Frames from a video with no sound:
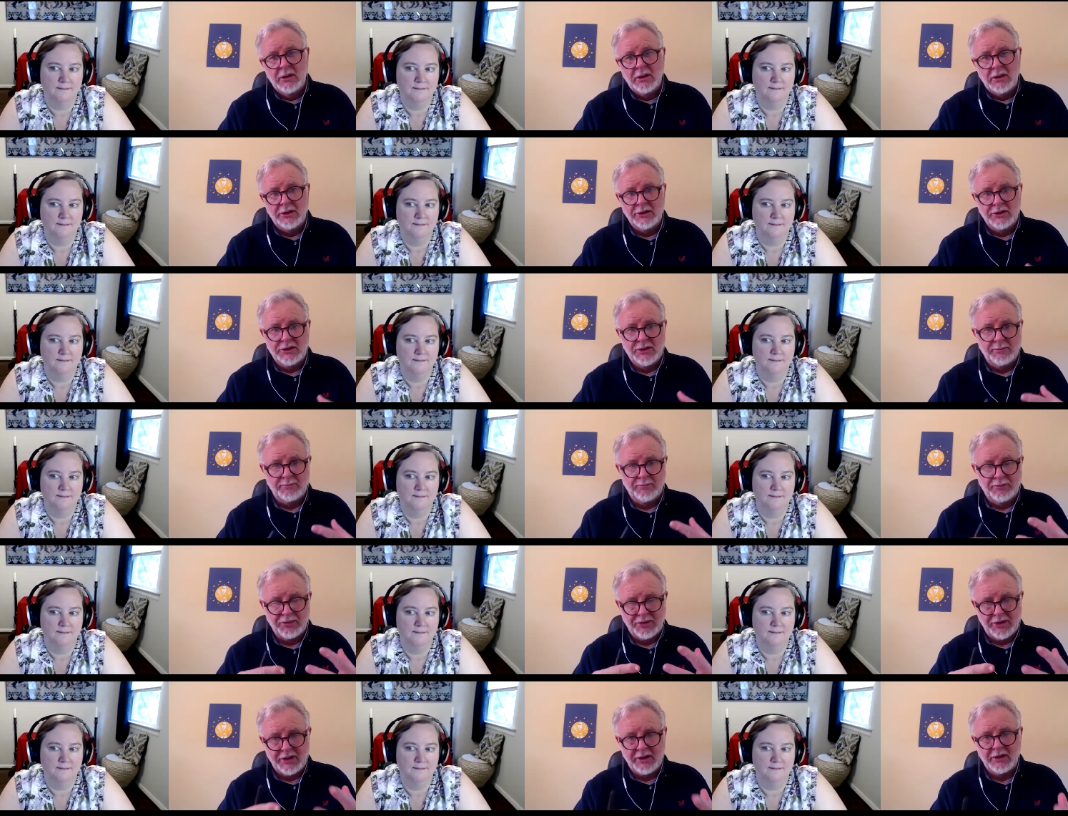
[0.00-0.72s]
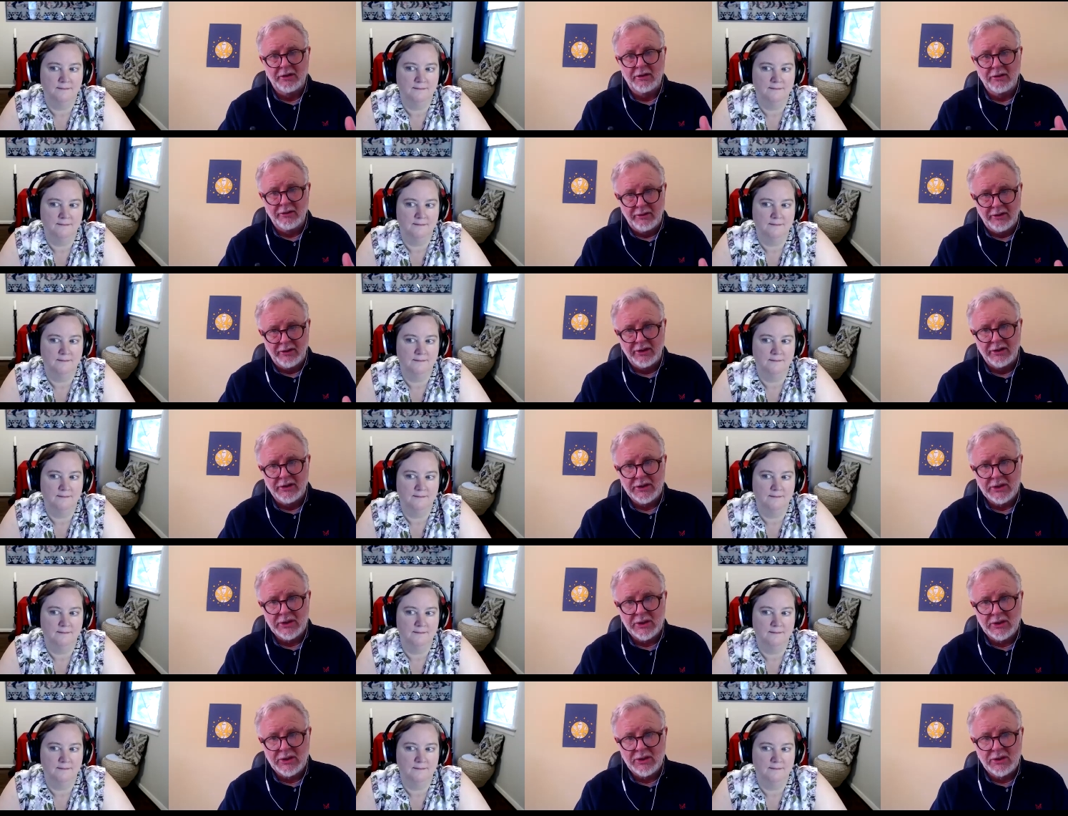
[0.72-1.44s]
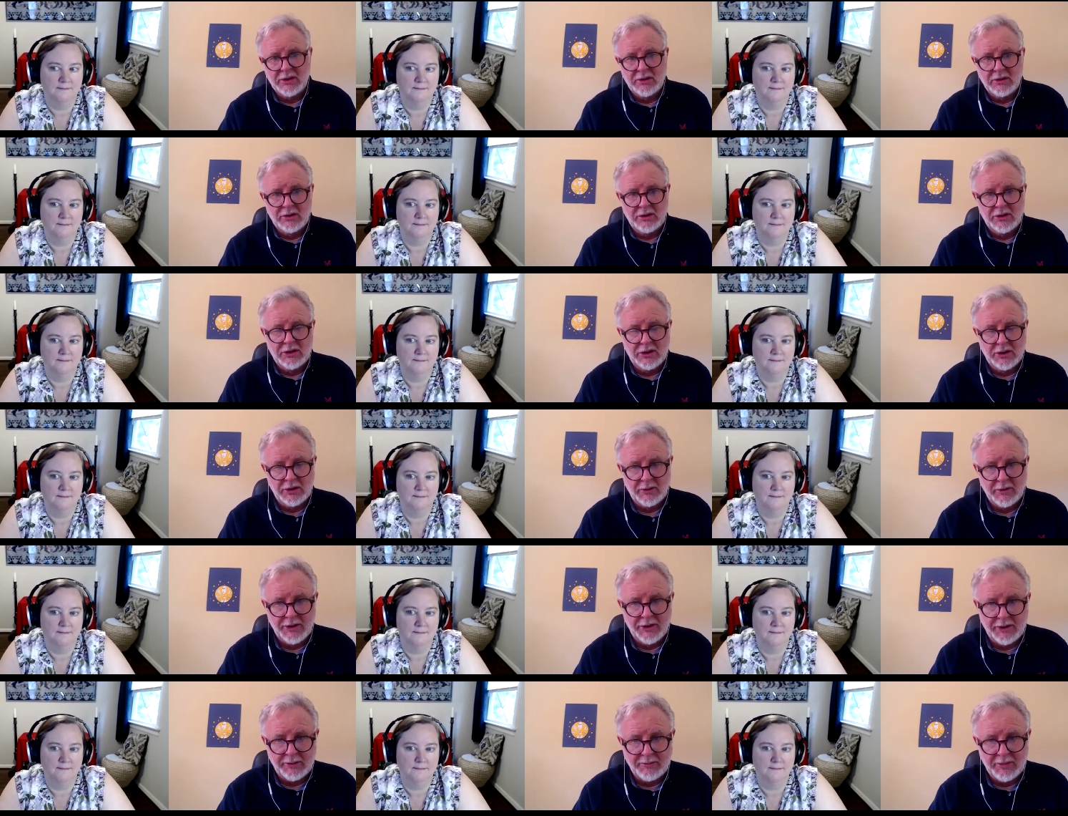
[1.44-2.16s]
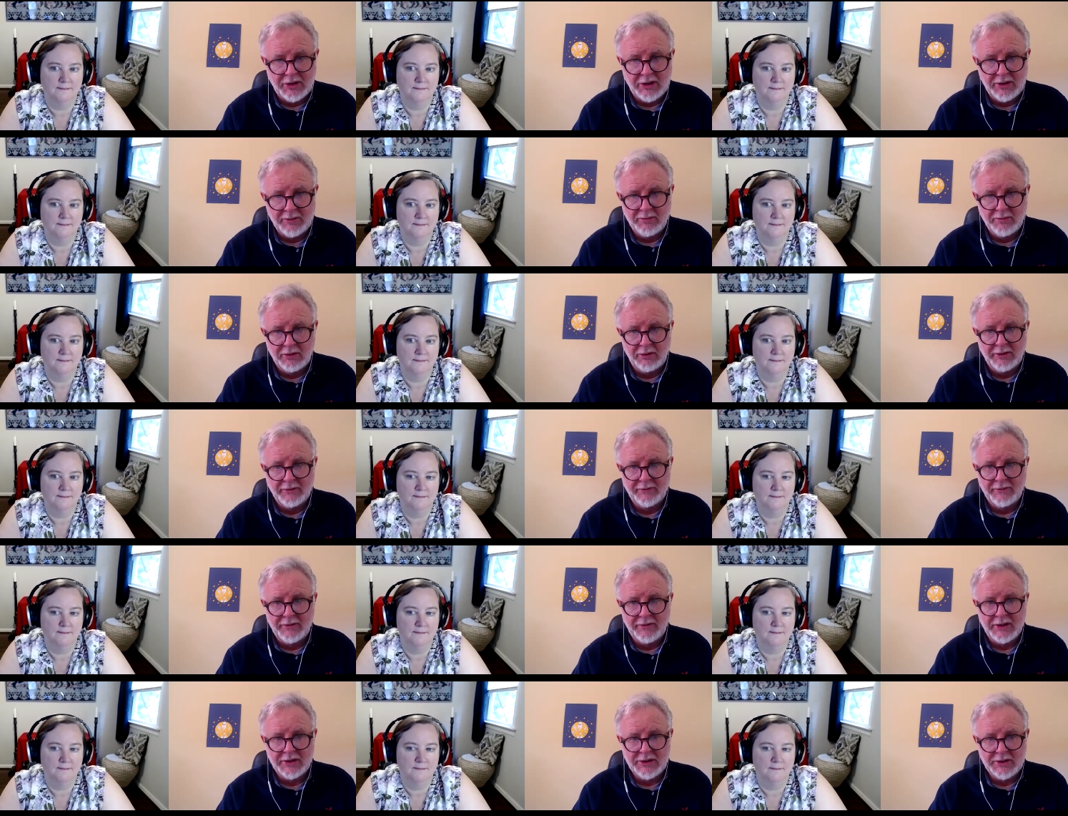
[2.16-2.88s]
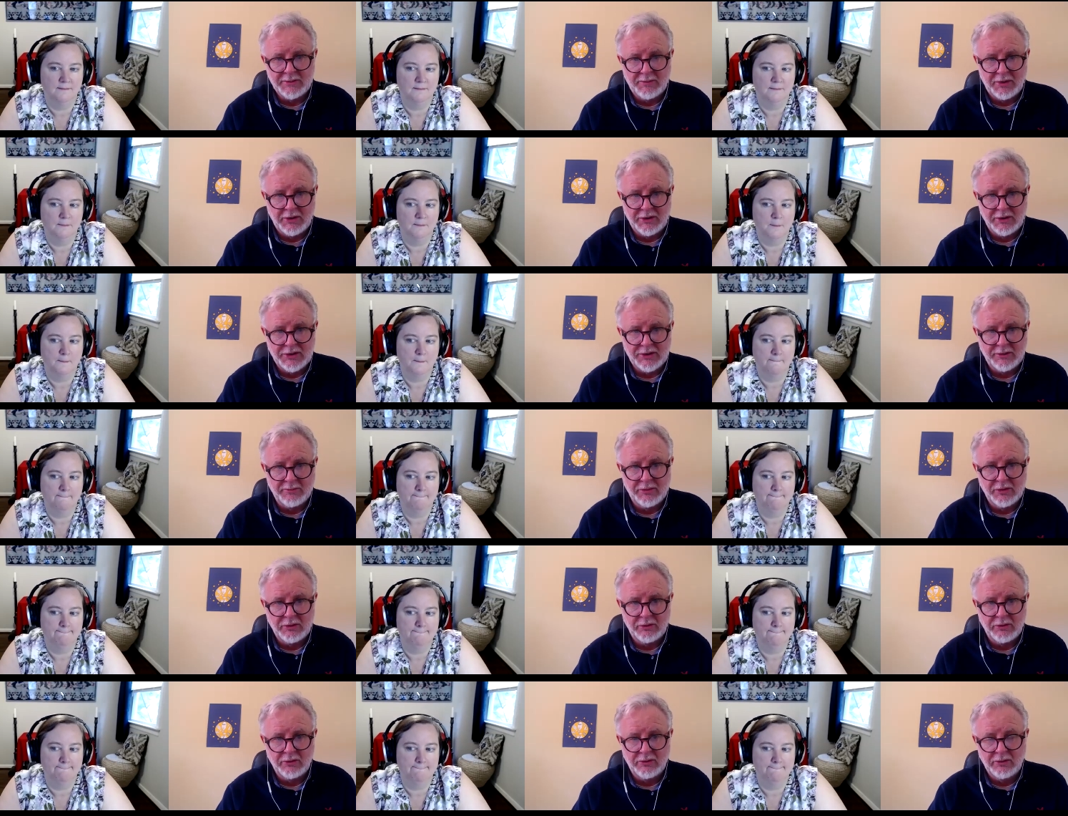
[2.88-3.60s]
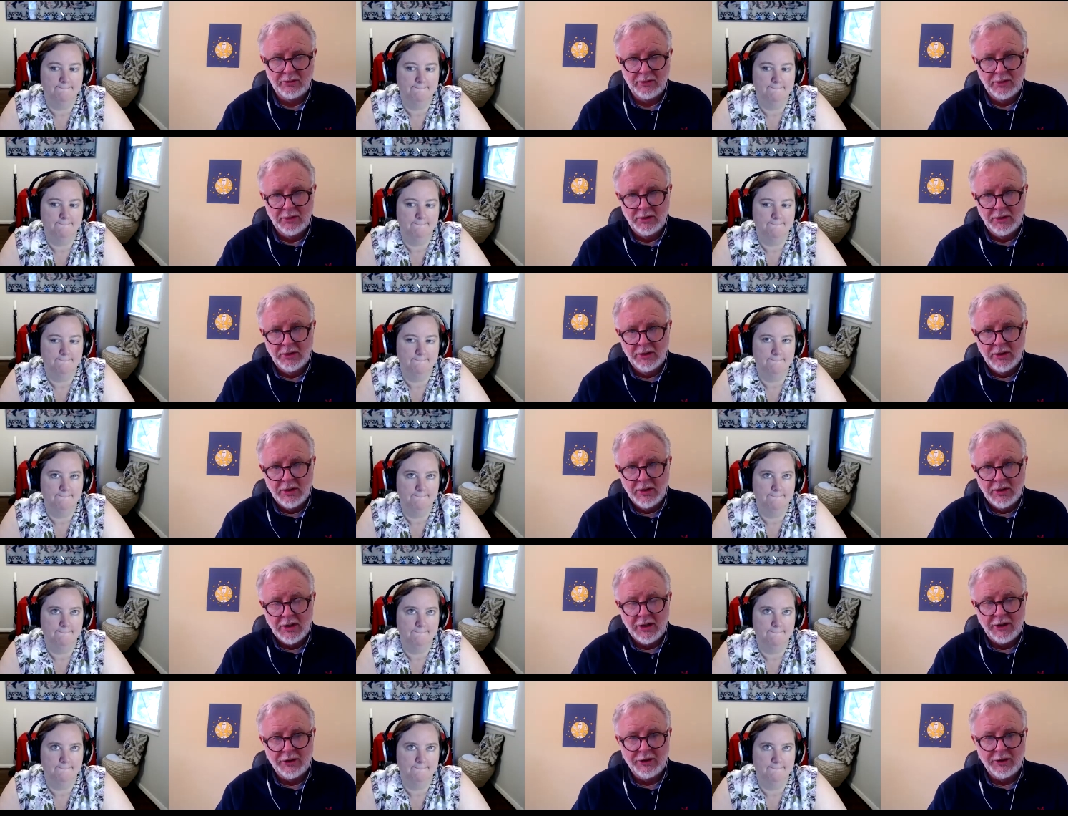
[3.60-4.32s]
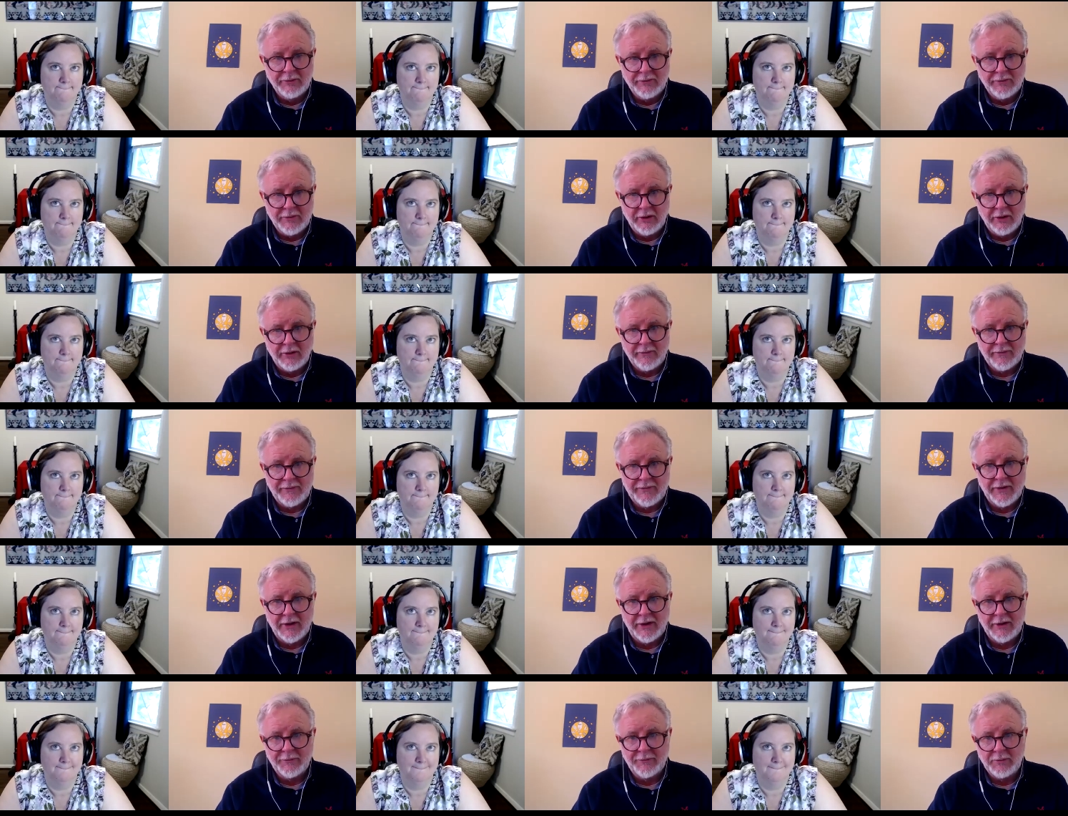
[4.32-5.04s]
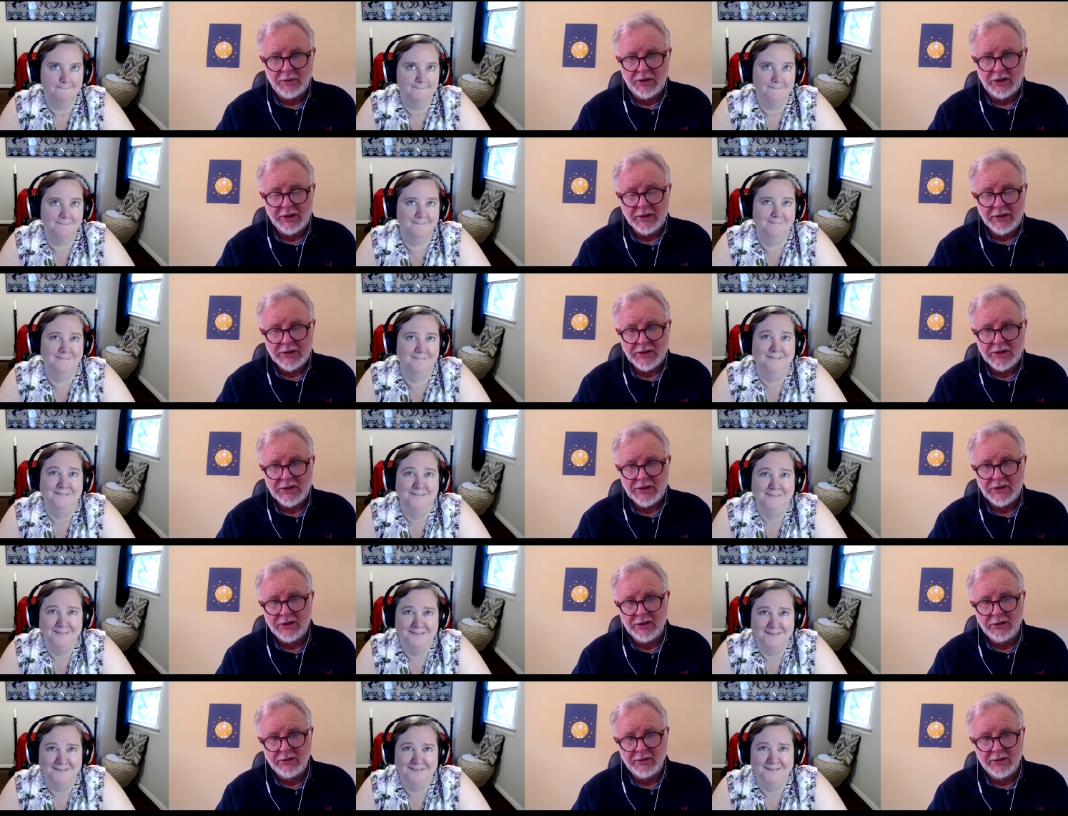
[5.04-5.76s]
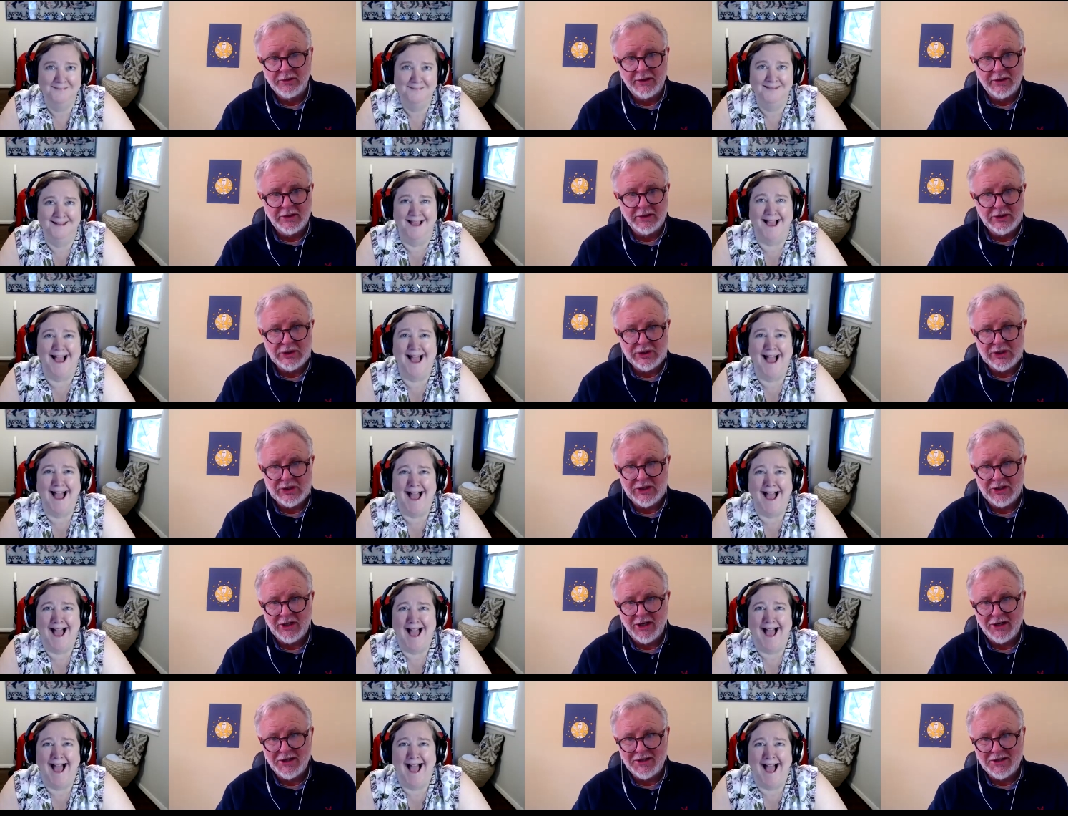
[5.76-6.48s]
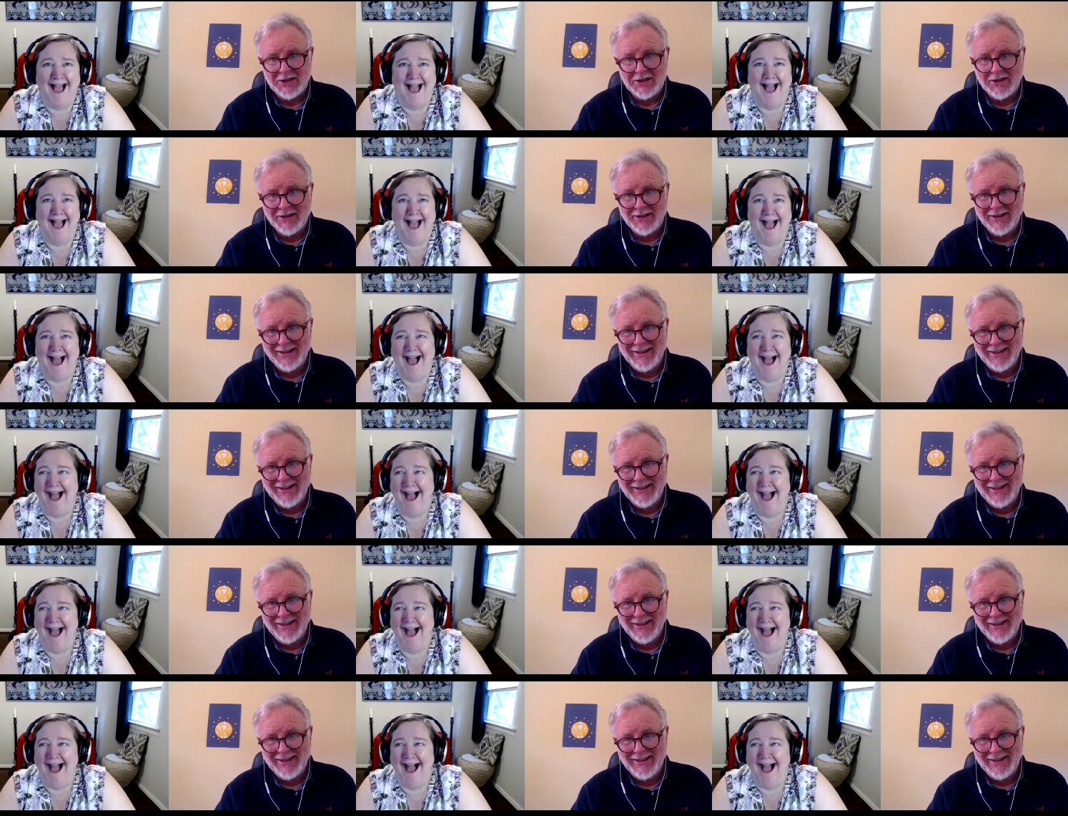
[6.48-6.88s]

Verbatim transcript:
Speaker 1: and to bring this to other people if that's possible. And you've got five minutes to do it in starting,